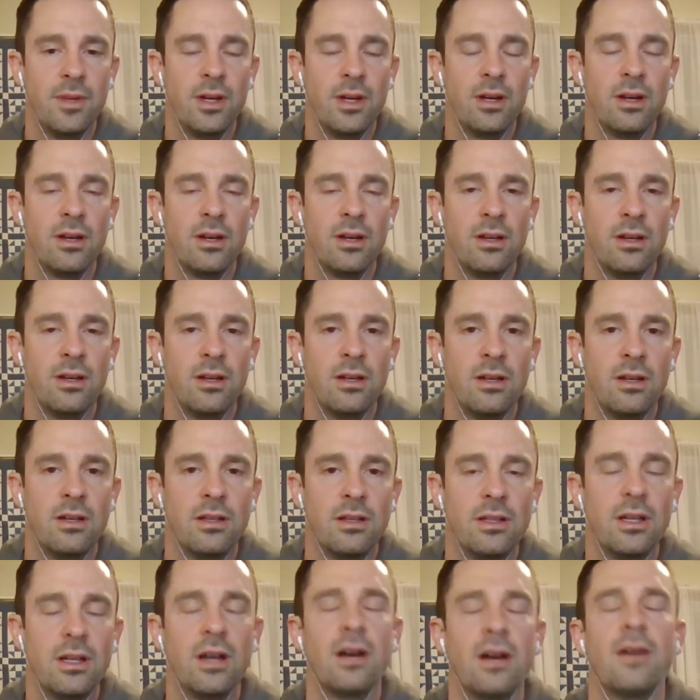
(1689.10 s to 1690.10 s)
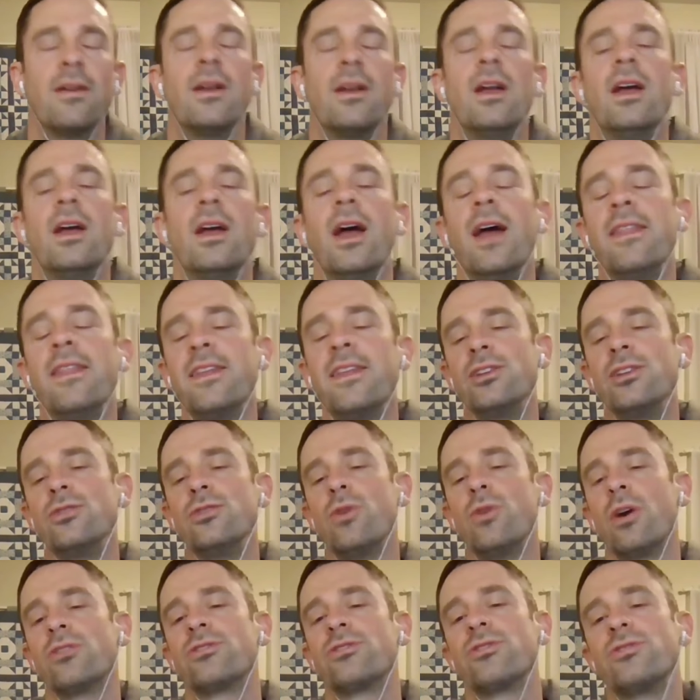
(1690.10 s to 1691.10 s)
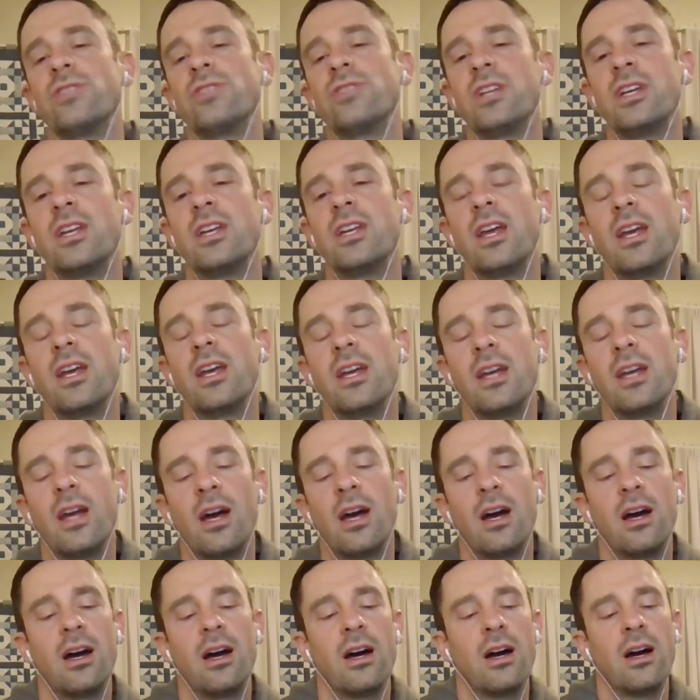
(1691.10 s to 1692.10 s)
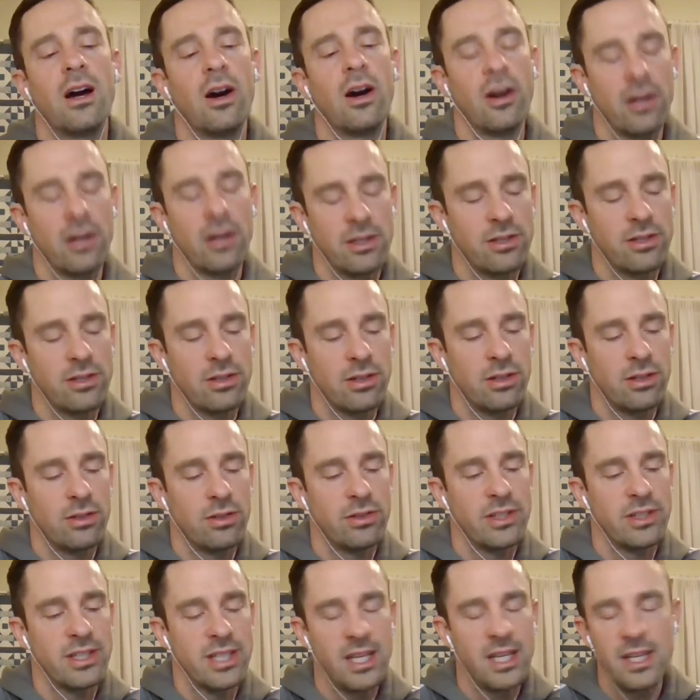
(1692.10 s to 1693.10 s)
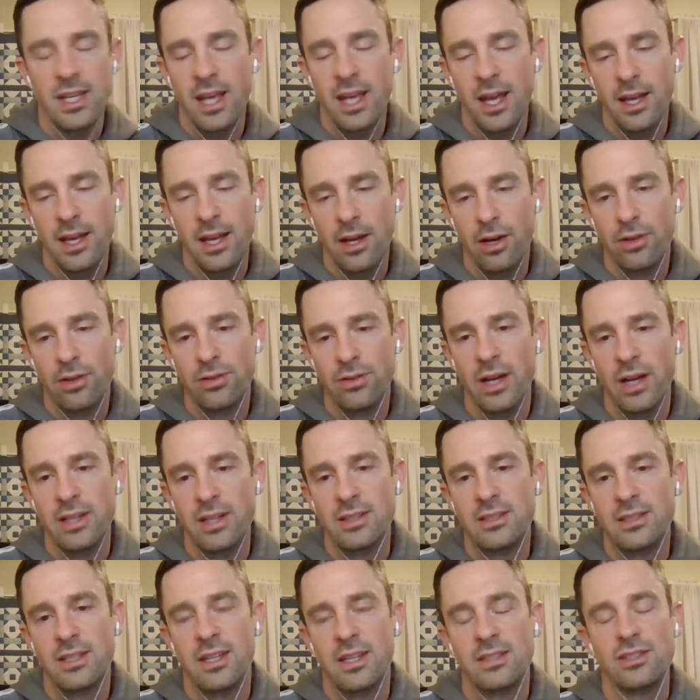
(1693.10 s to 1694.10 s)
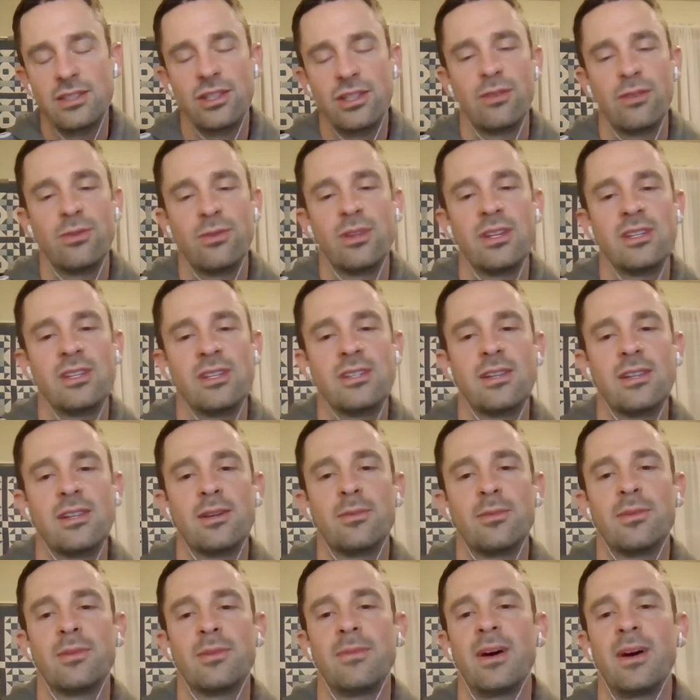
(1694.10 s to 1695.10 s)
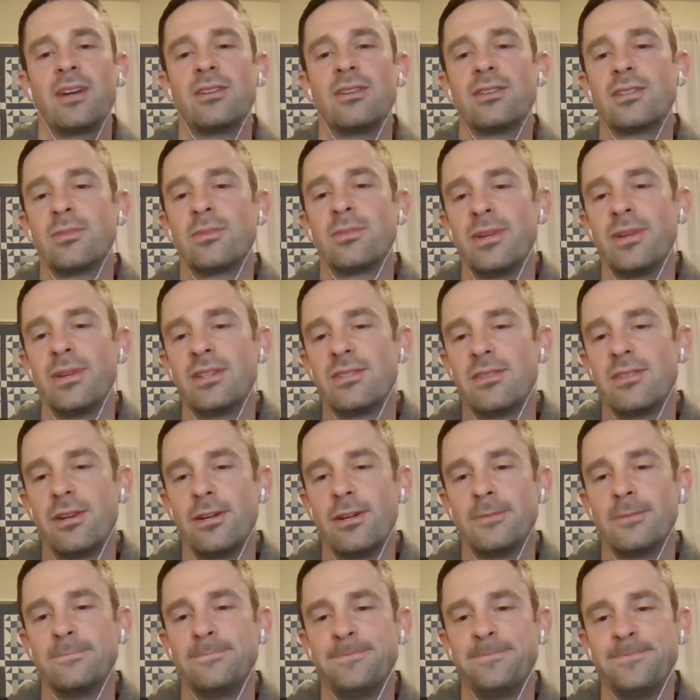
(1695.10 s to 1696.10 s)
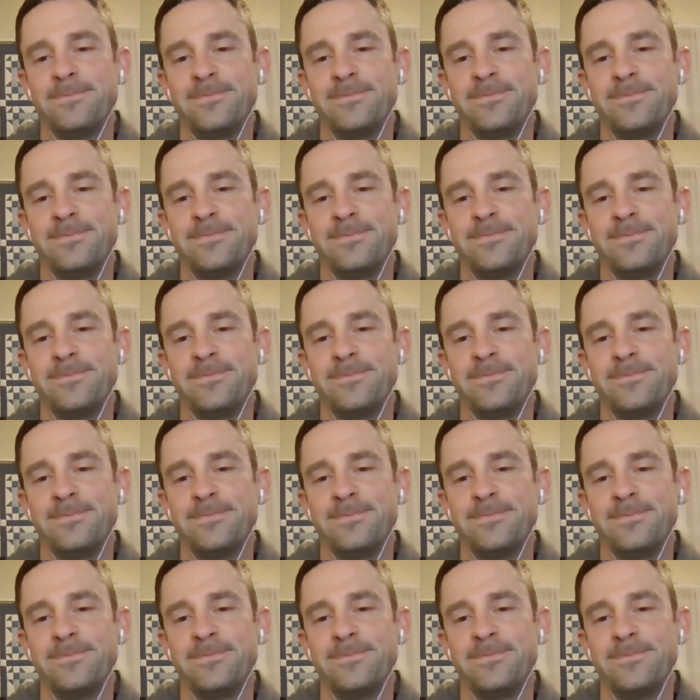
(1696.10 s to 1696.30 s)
Yeah, yeah. And then you also did a uh, hard enduro, the TKO, right? Share with us a little bit about your experience there.